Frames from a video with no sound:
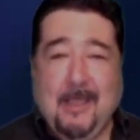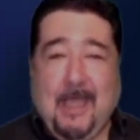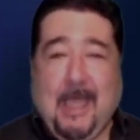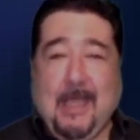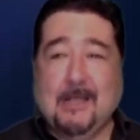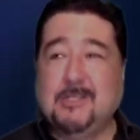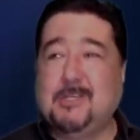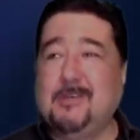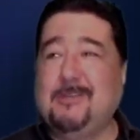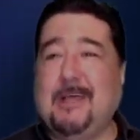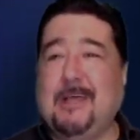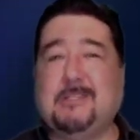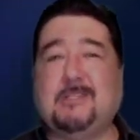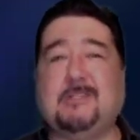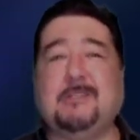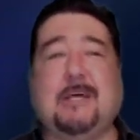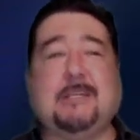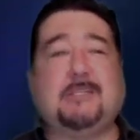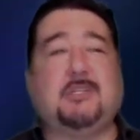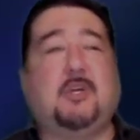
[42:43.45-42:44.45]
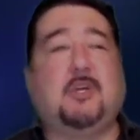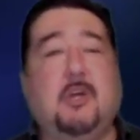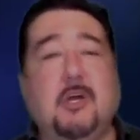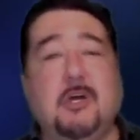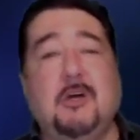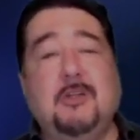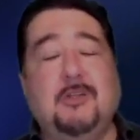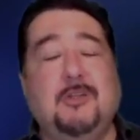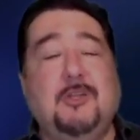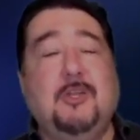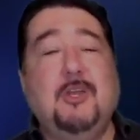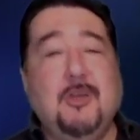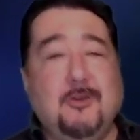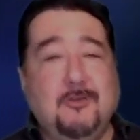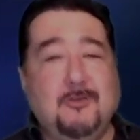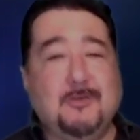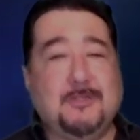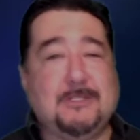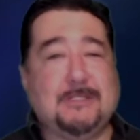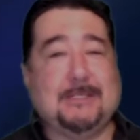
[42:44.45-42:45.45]
And so that's, that's good
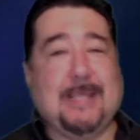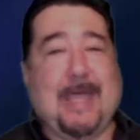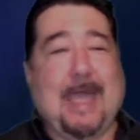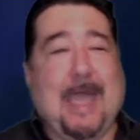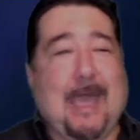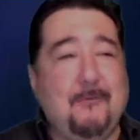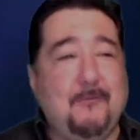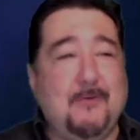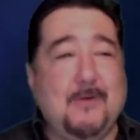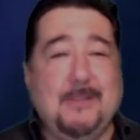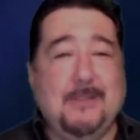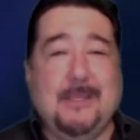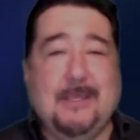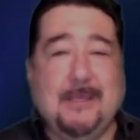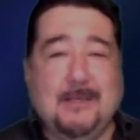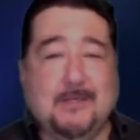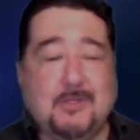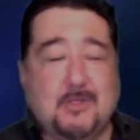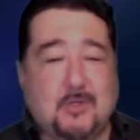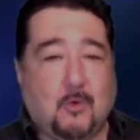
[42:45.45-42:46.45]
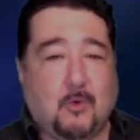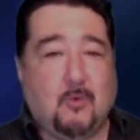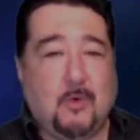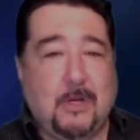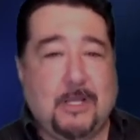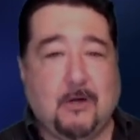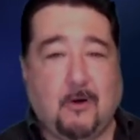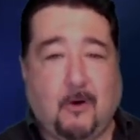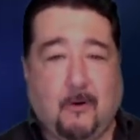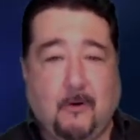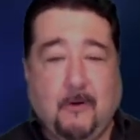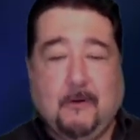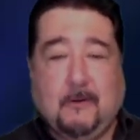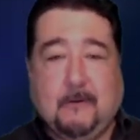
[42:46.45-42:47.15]
news, is that heaven is real.